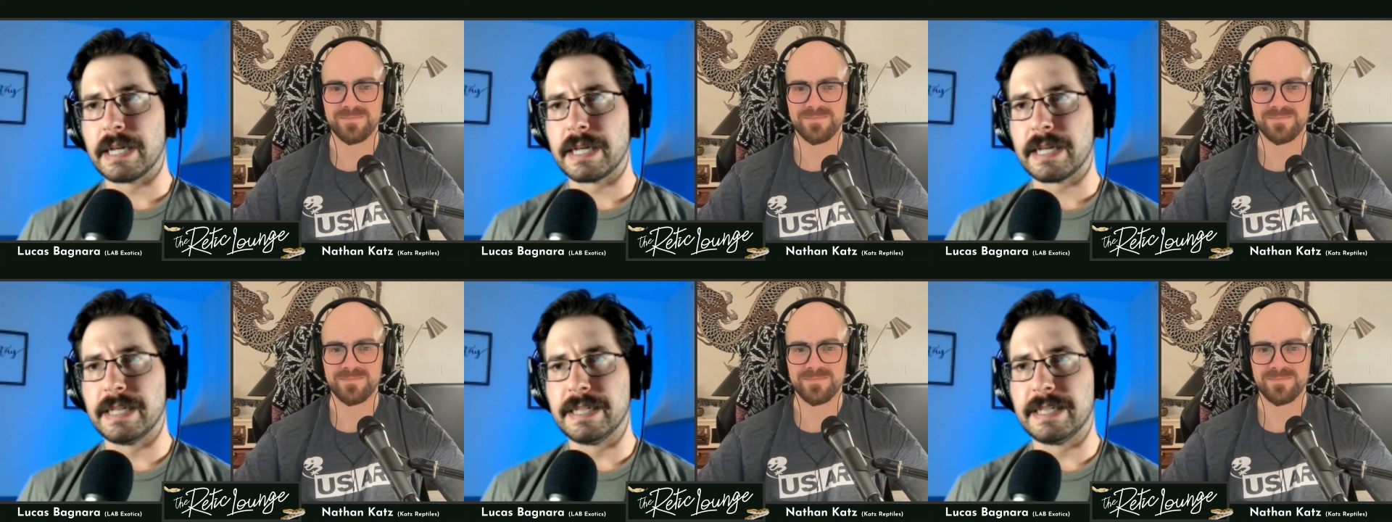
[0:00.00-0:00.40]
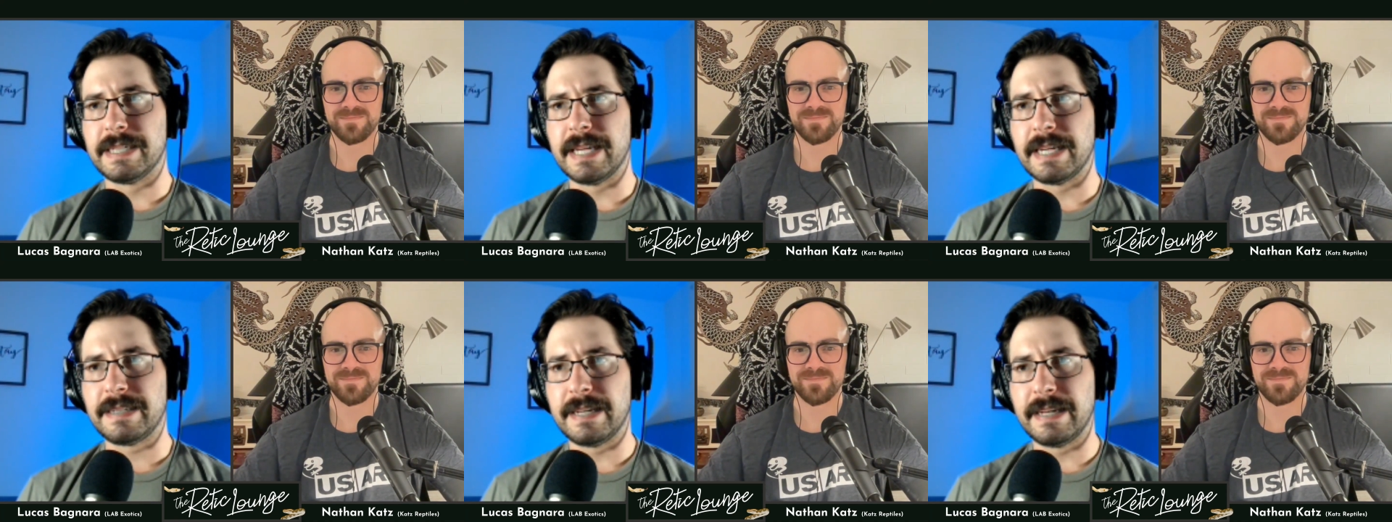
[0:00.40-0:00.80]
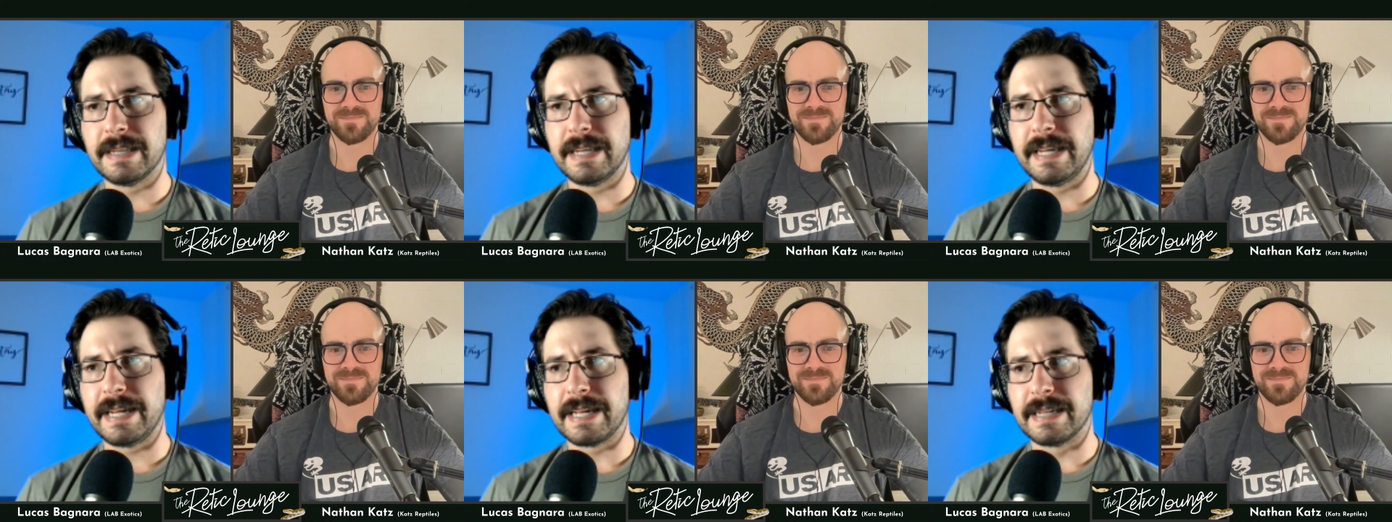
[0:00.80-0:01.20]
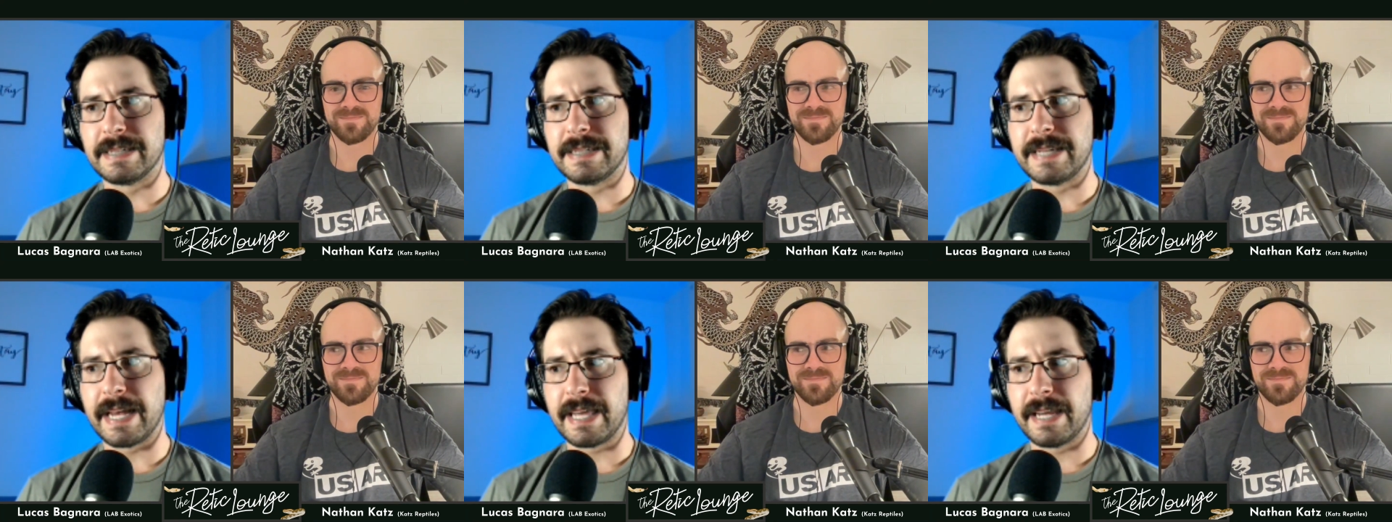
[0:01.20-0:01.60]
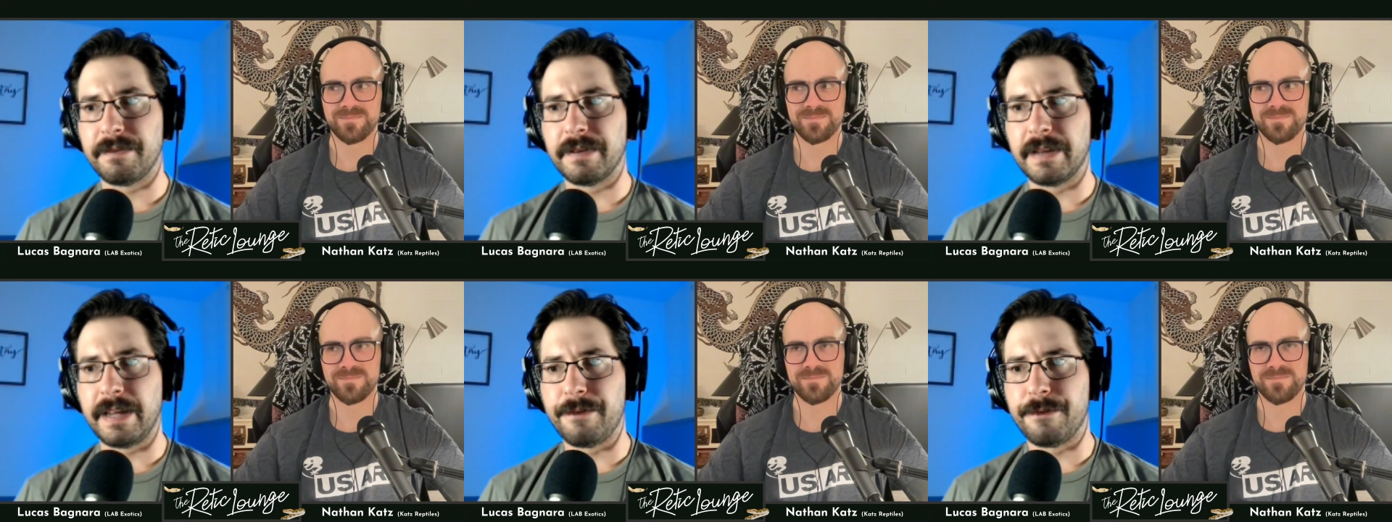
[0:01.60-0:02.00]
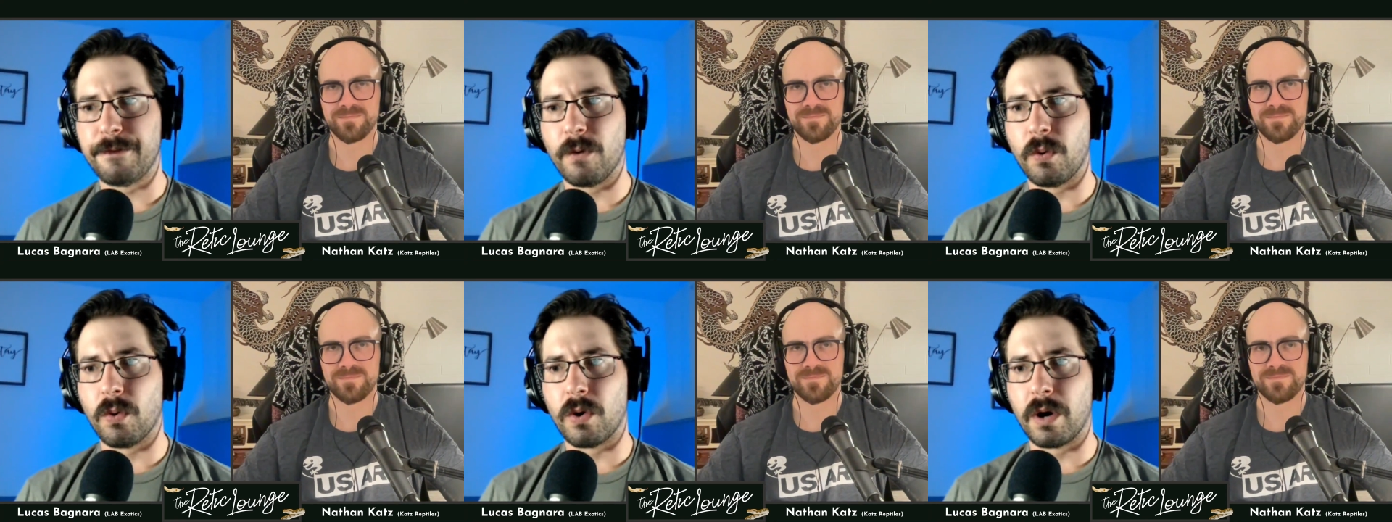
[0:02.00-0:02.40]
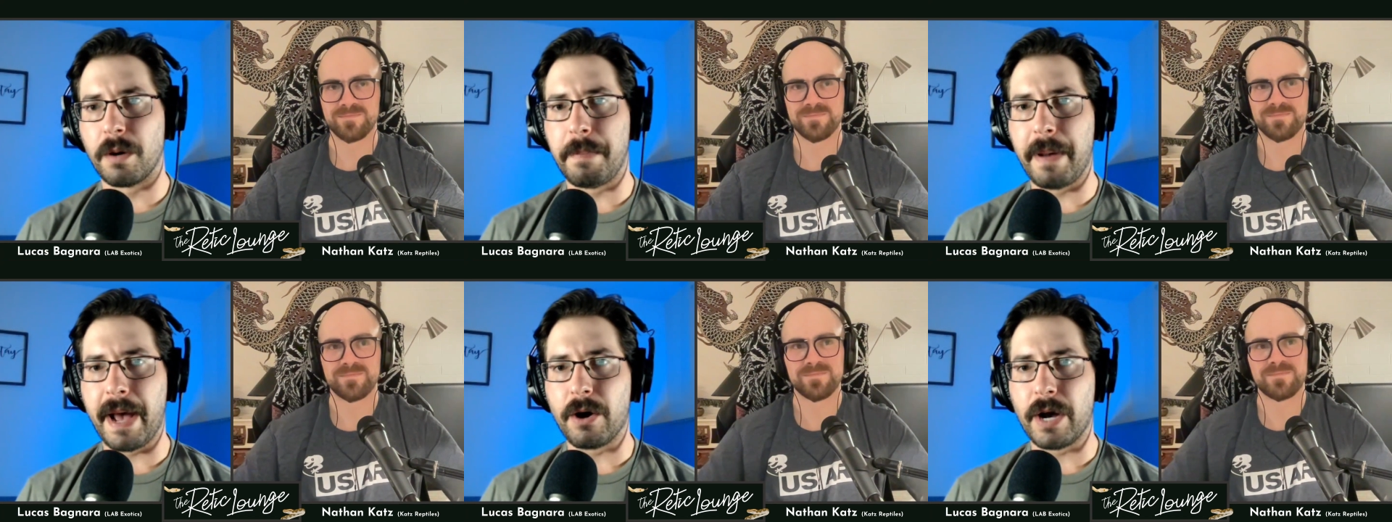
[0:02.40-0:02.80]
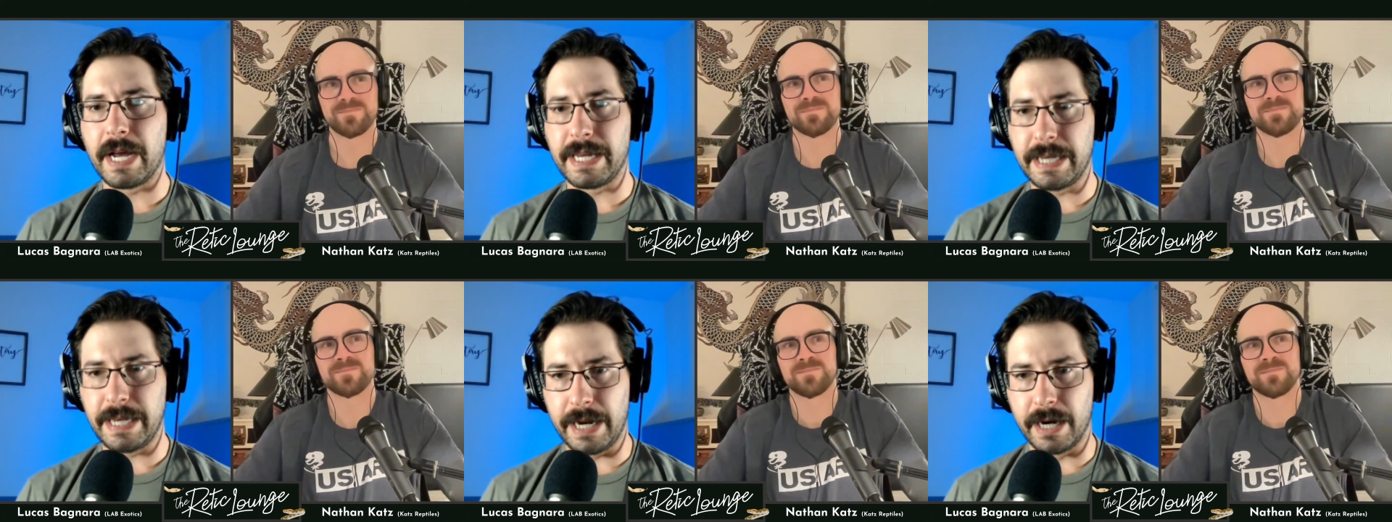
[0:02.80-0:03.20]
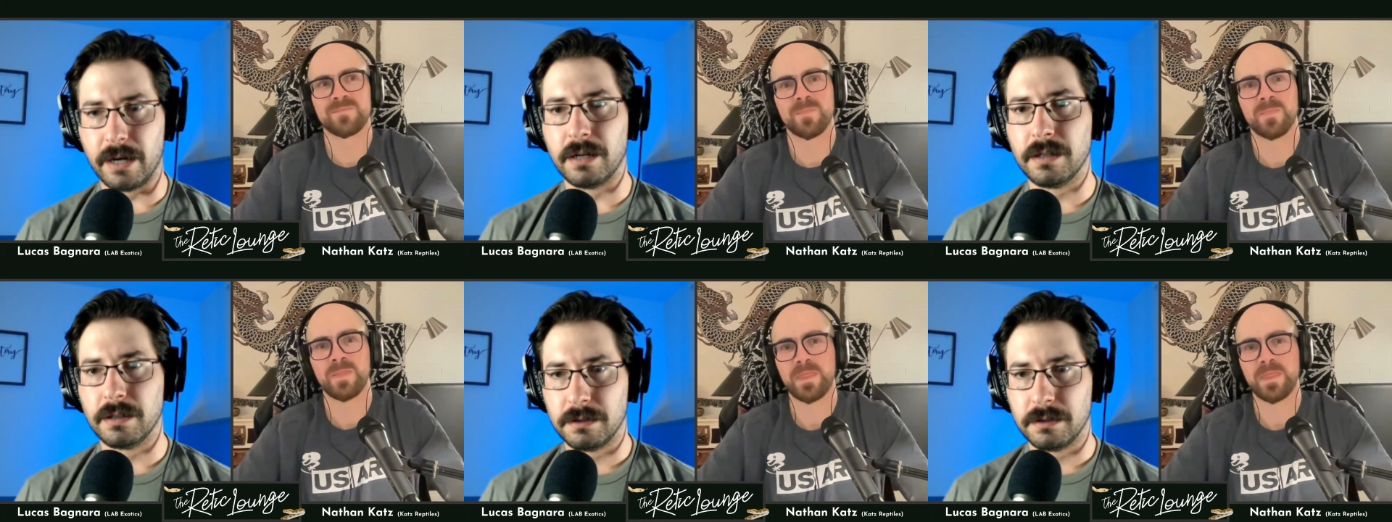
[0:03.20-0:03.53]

Speaker 1: consistently, consecutively for about 1 year.